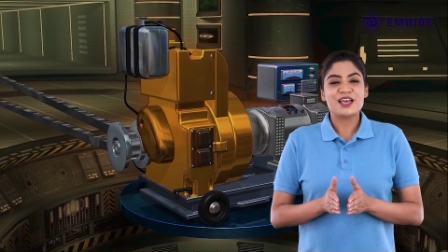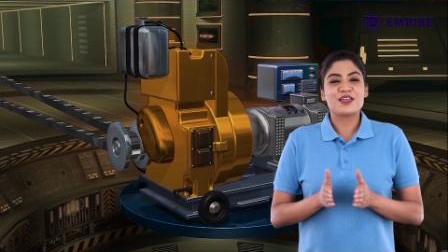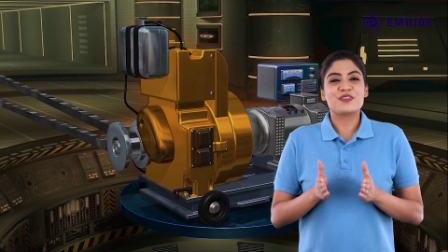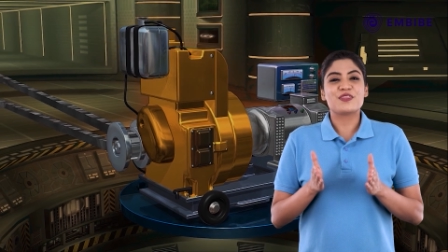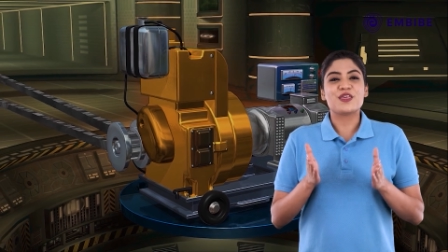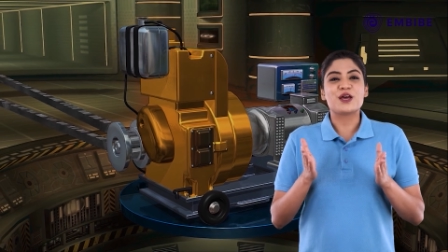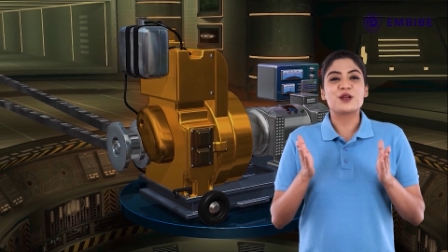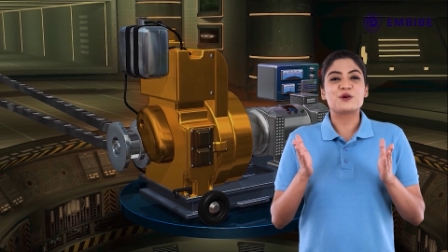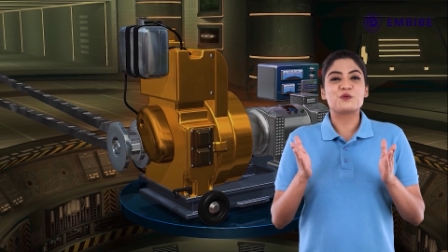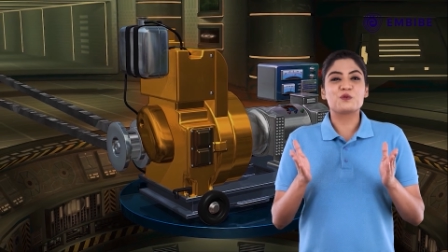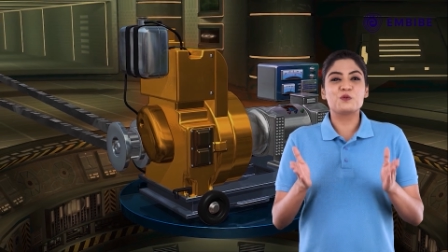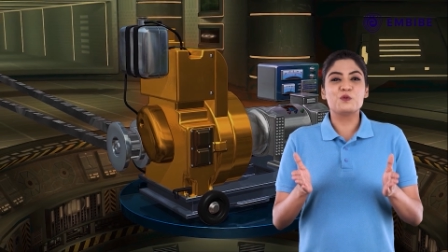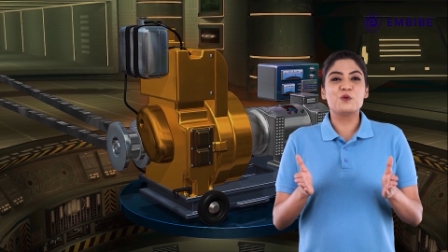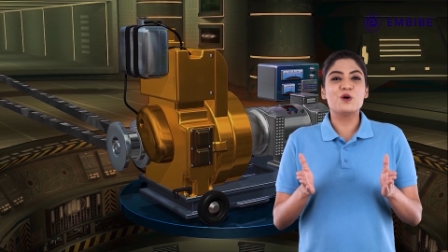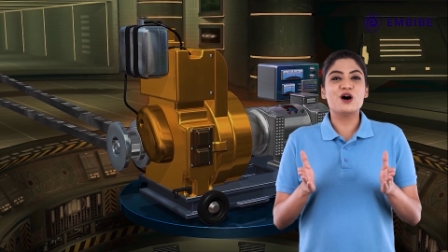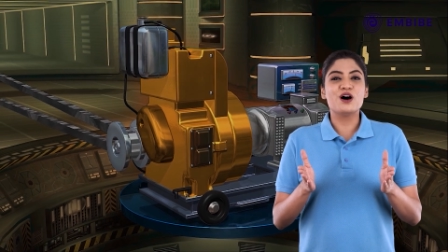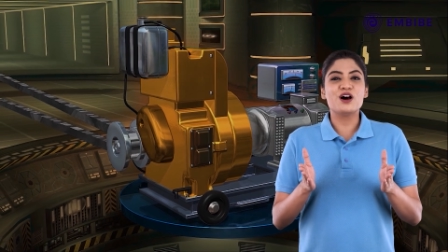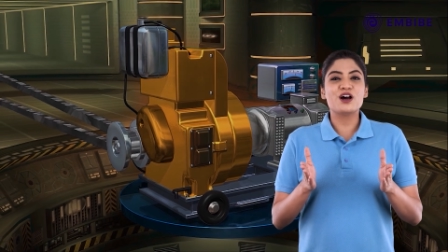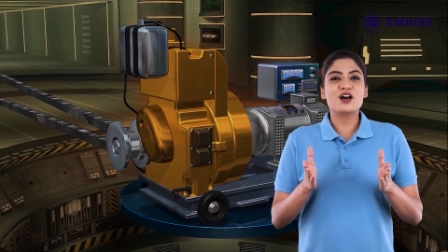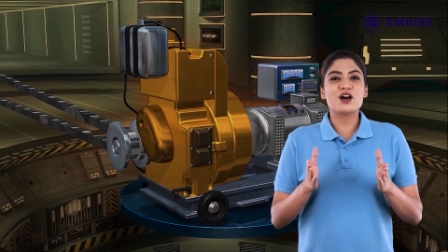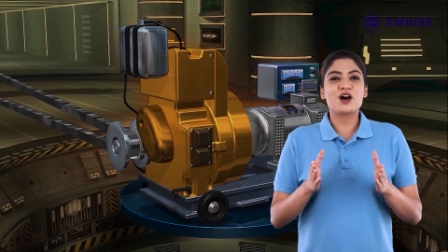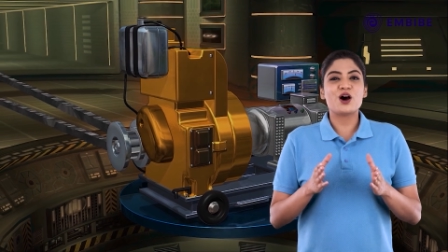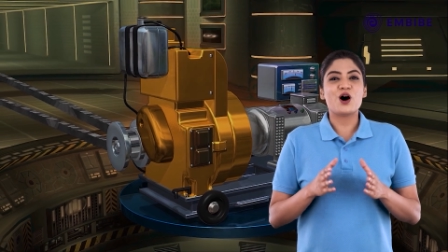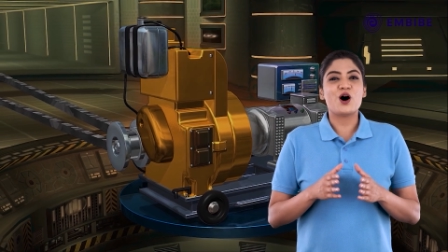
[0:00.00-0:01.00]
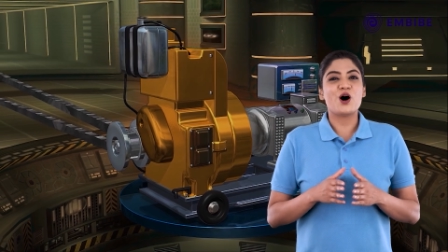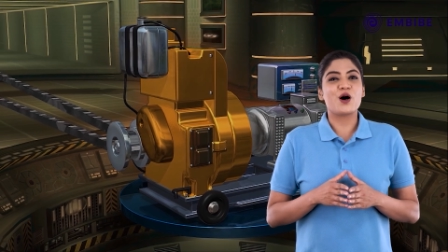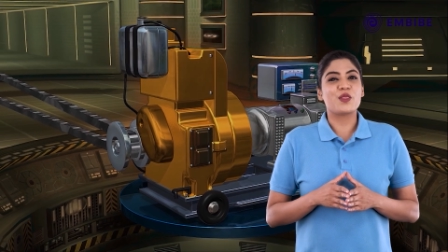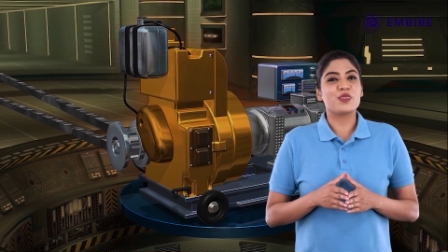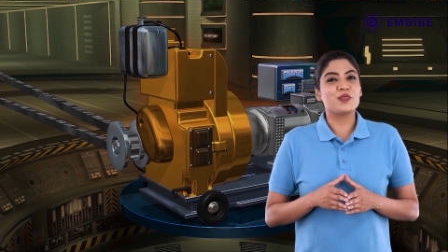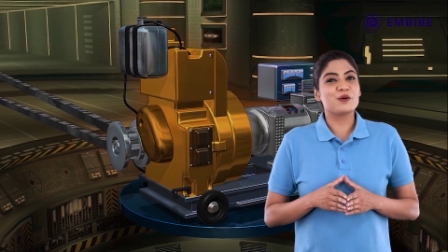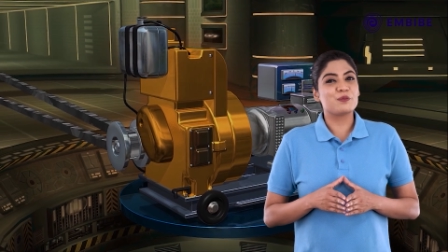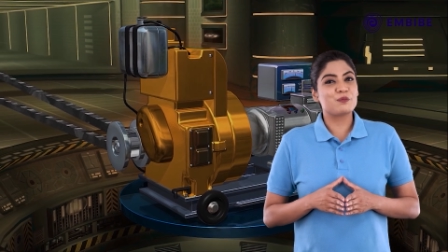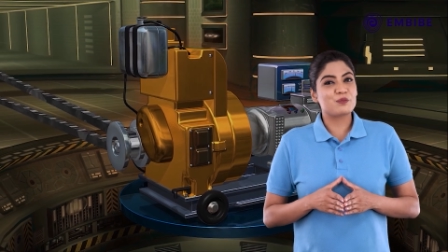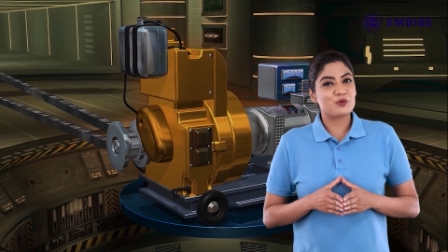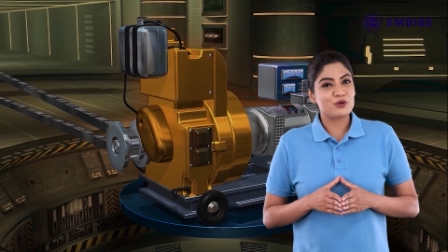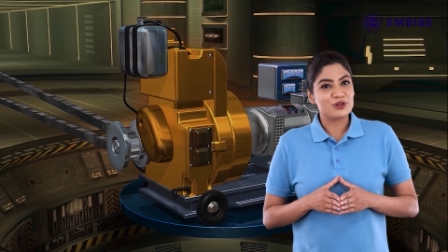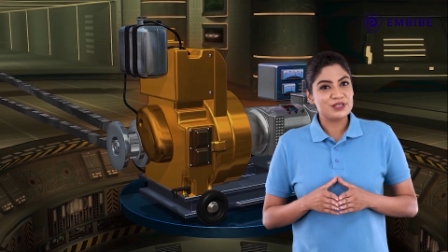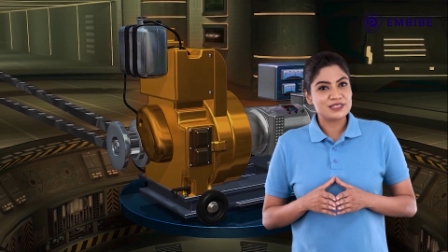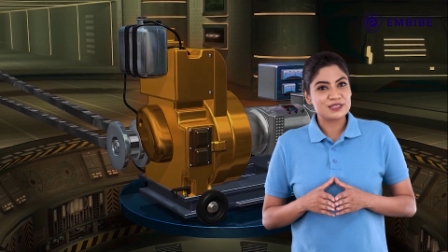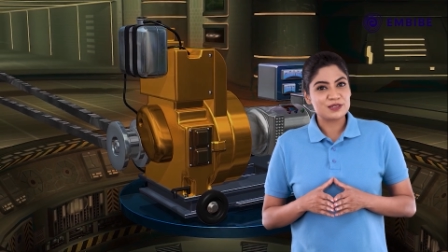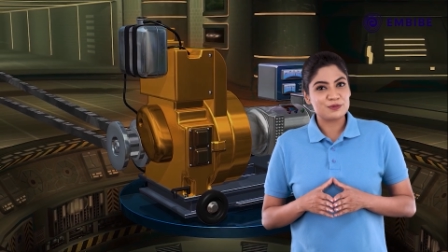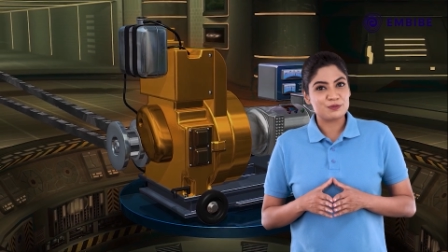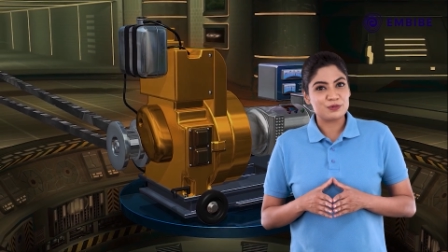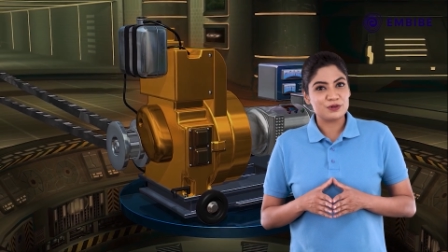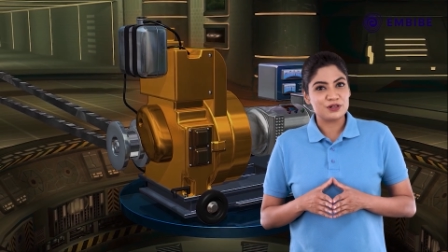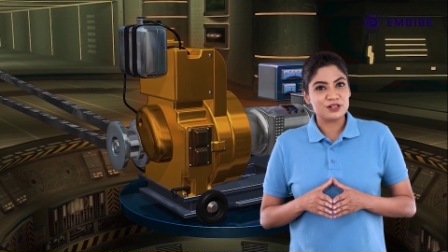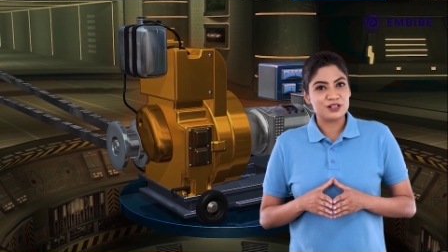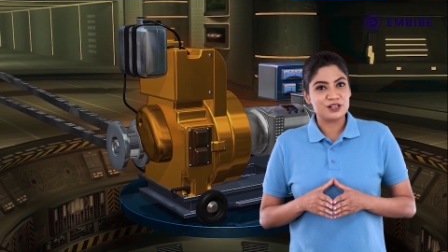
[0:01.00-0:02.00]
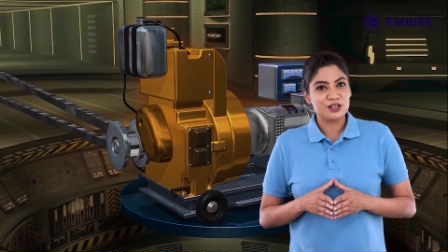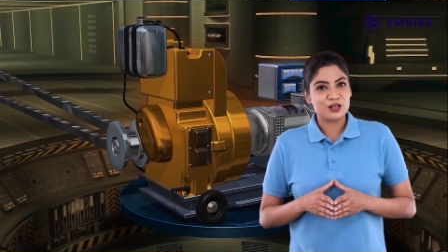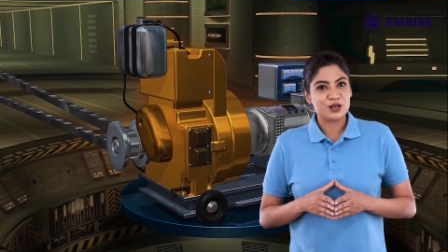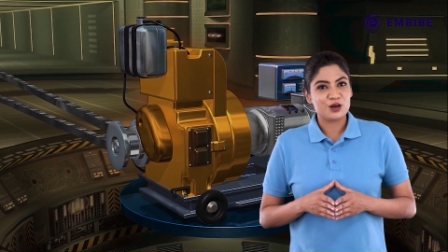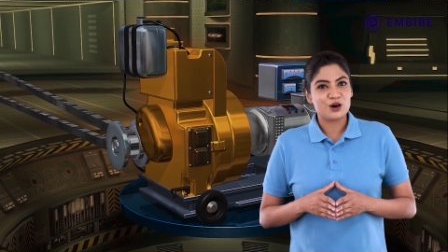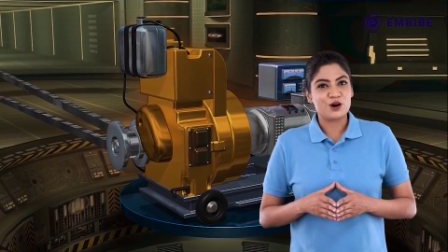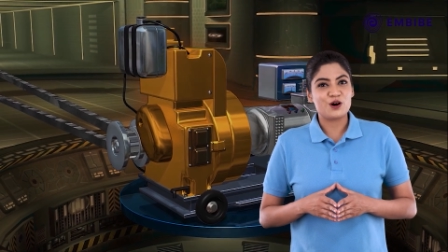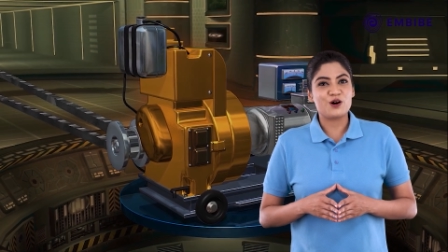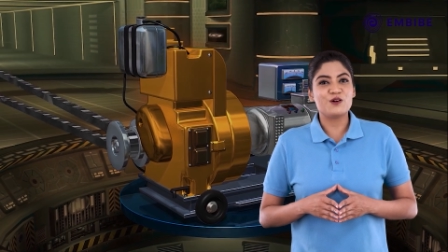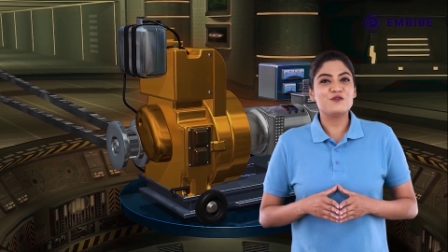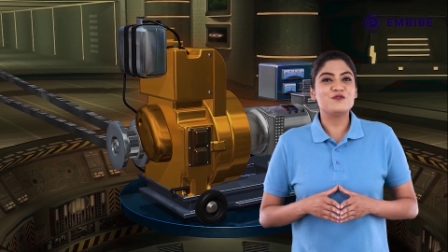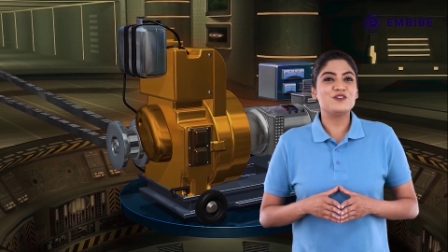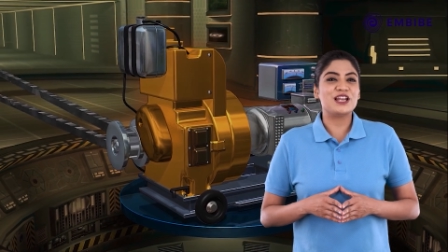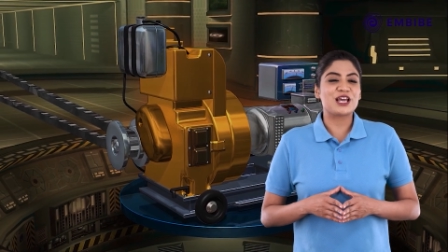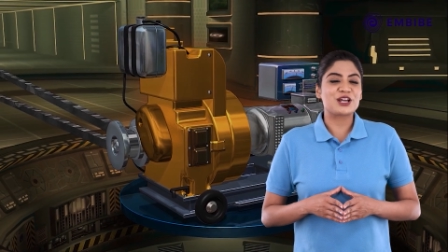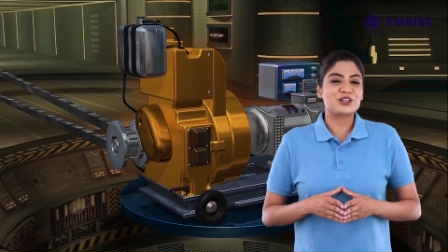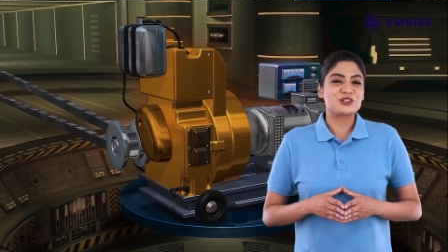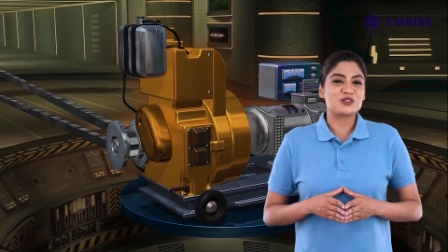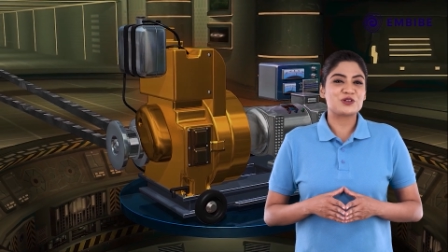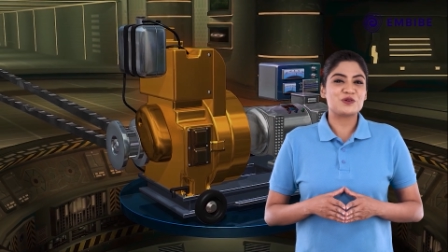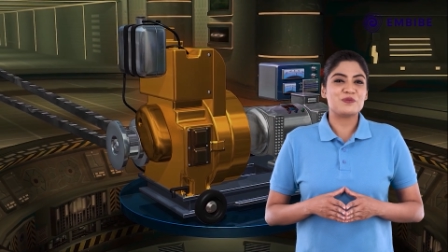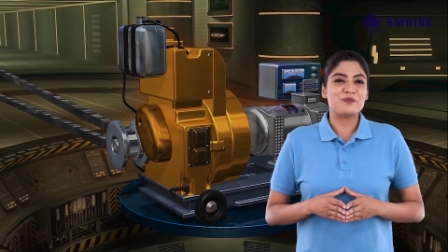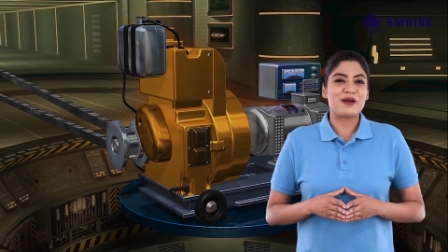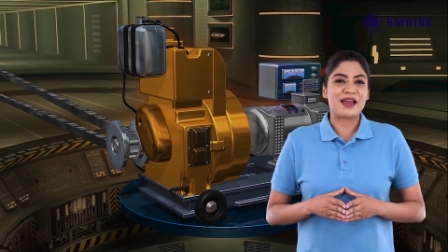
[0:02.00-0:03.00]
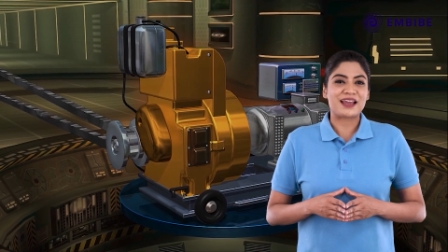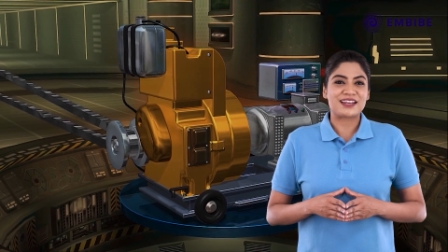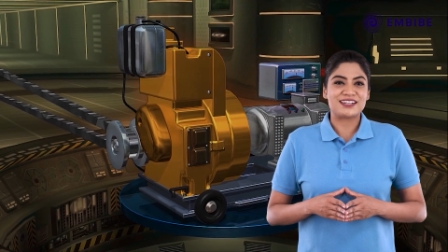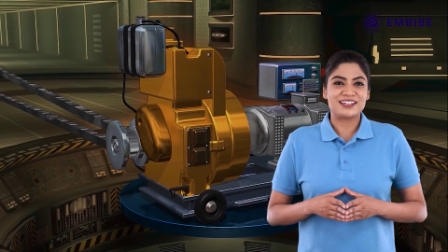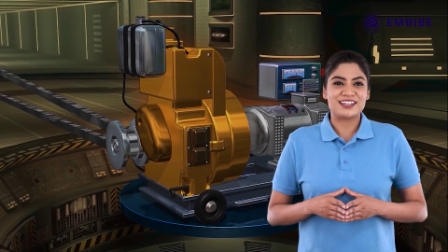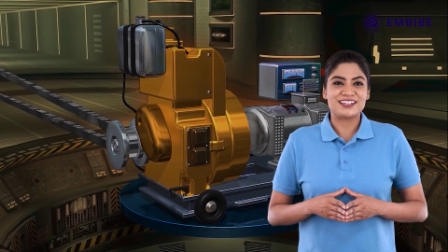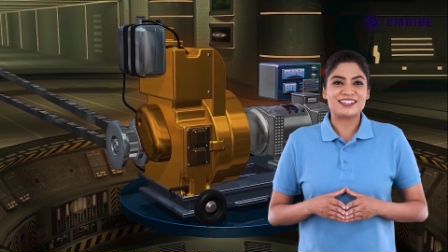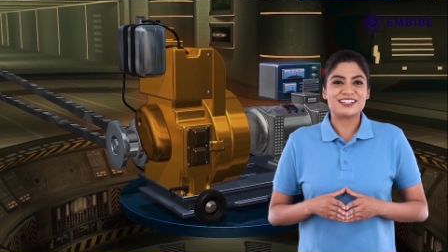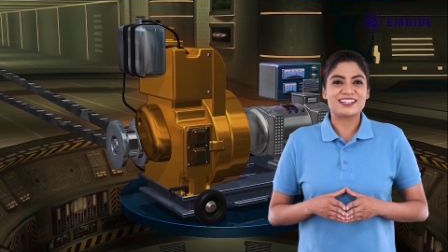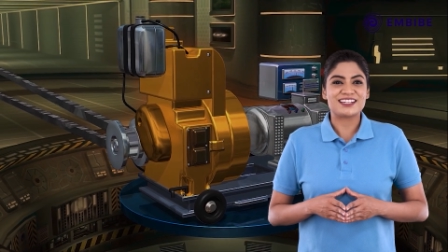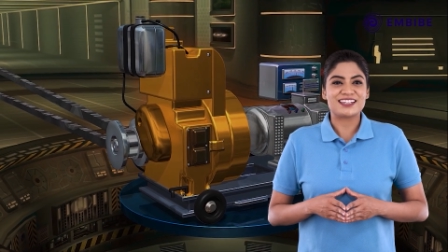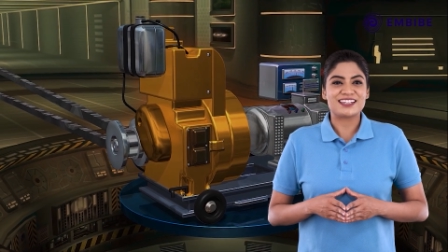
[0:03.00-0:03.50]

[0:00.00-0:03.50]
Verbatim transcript: that work on the principle of electromagnetic